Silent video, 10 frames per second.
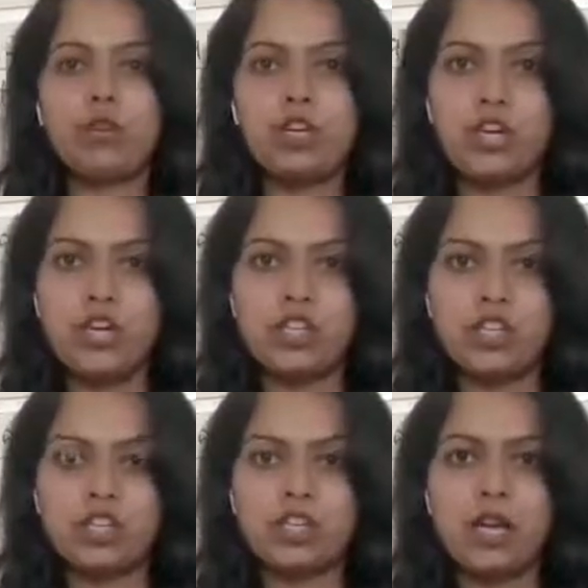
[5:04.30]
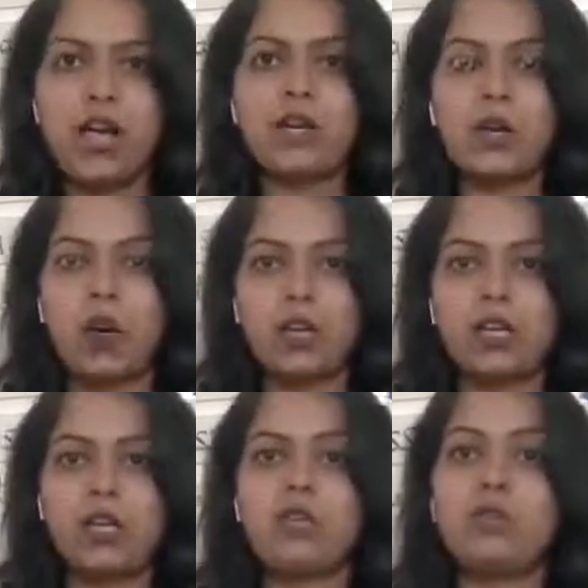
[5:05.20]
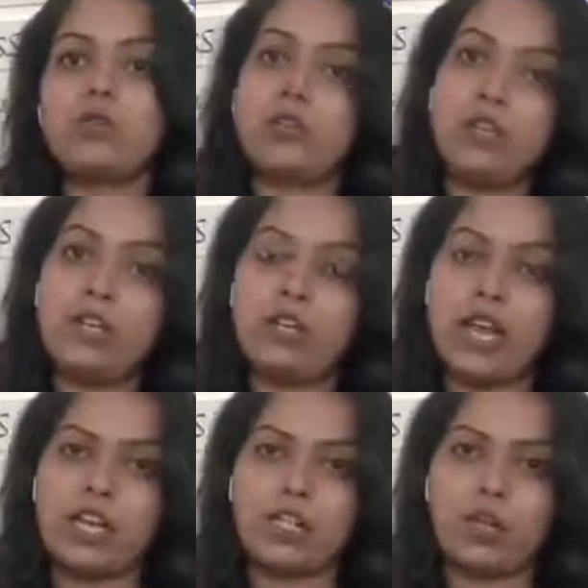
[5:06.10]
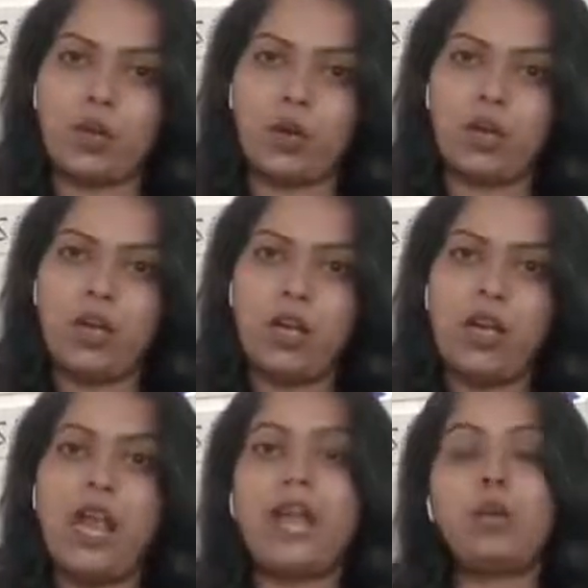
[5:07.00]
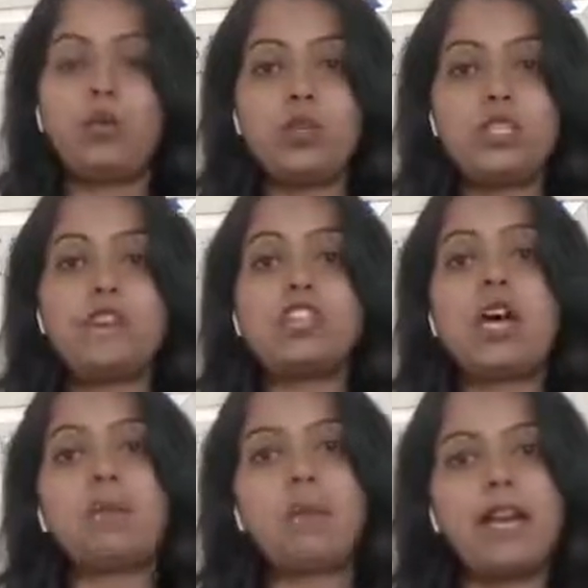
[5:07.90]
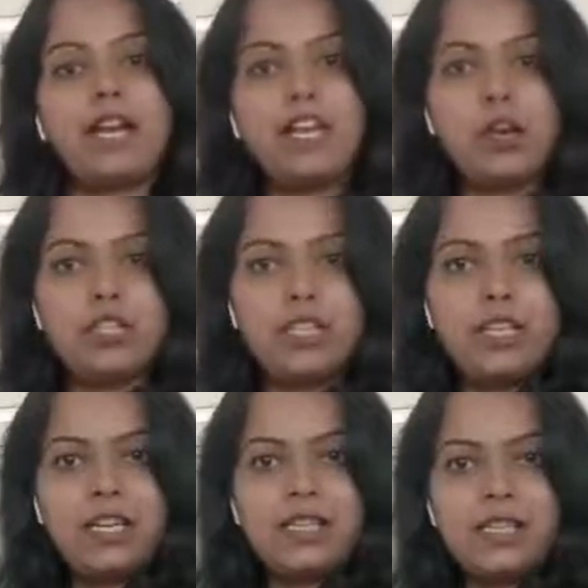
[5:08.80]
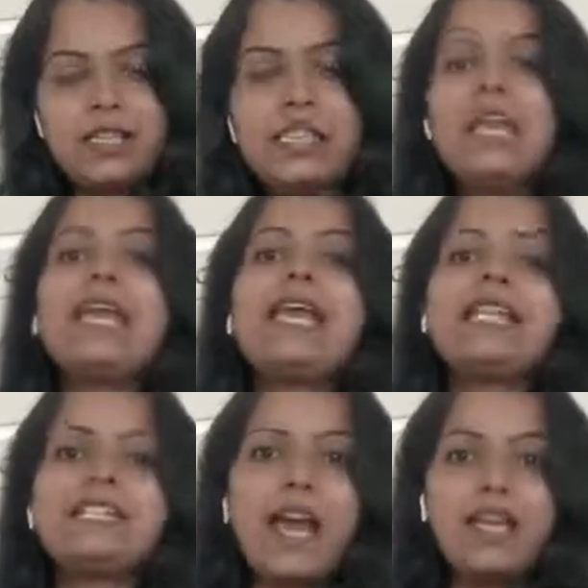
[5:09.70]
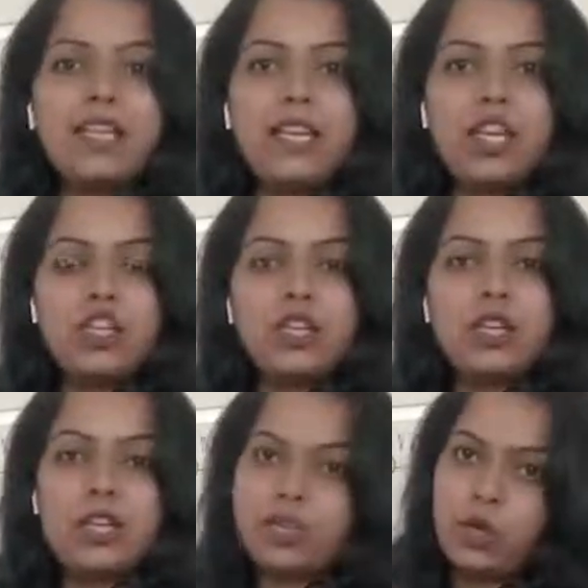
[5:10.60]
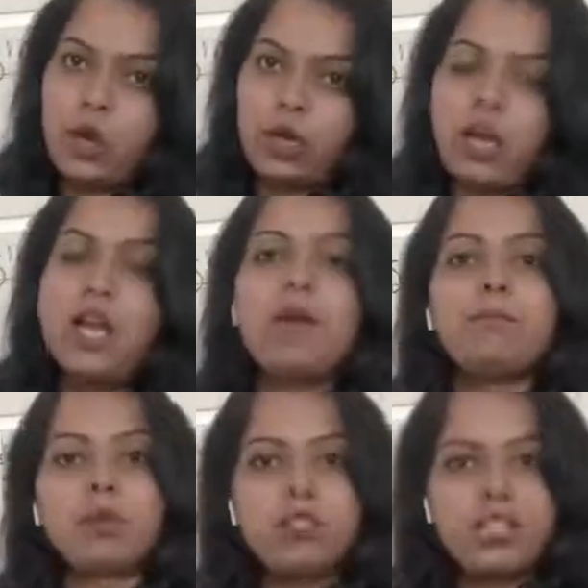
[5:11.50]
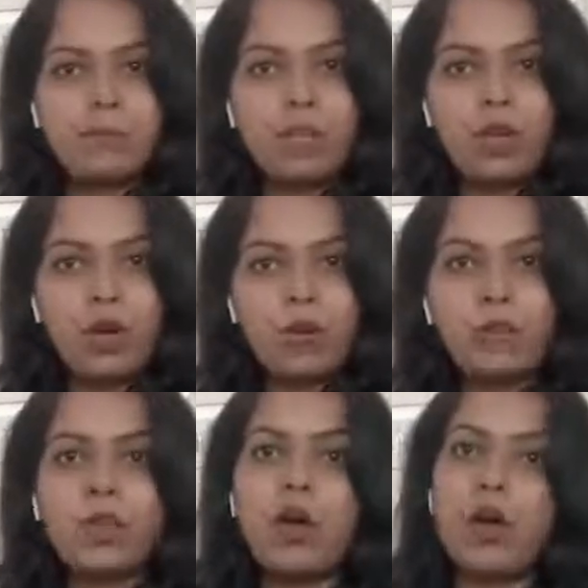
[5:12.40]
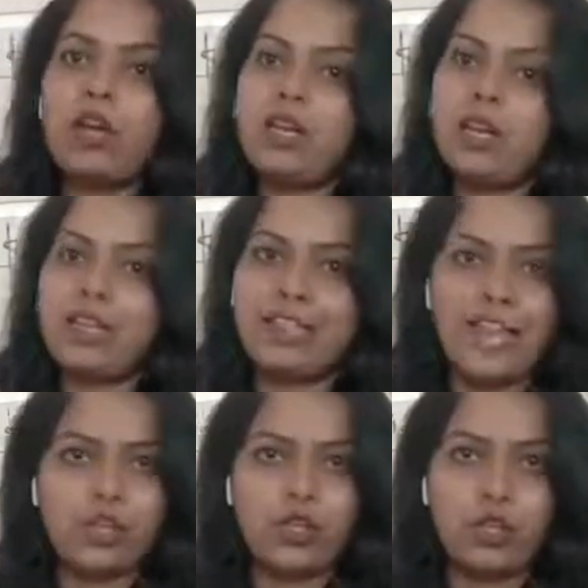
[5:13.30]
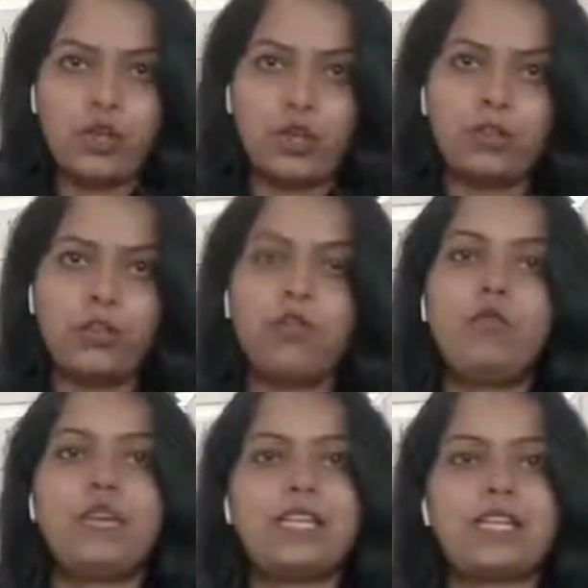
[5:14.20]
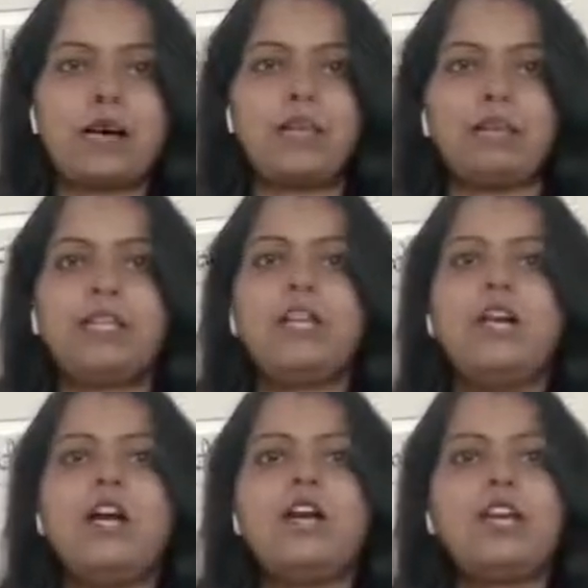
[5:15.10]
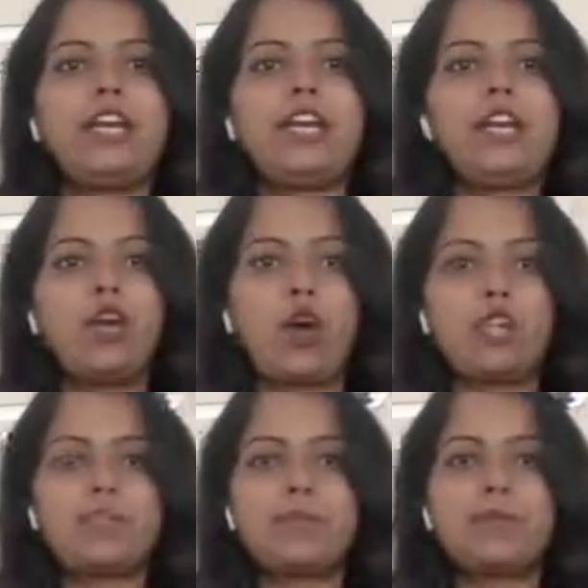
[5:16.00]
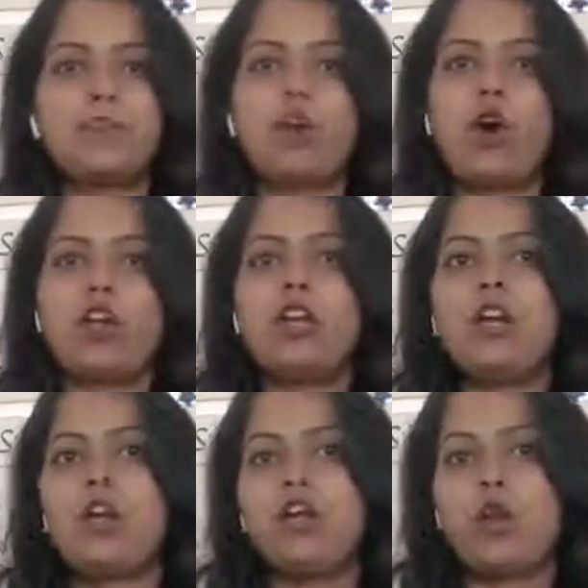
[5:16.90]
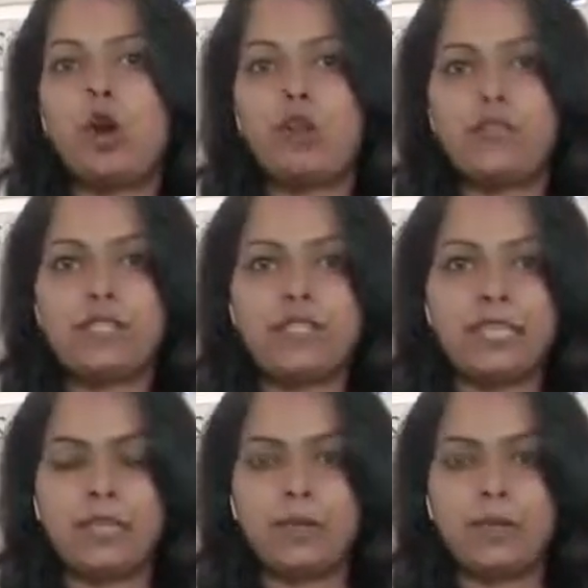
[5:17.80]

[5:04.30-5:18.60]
relations are called rules of international law, and rules which are binding on citizens inside the nation is called municipal law or national law. For example, treaty laws or law of a sea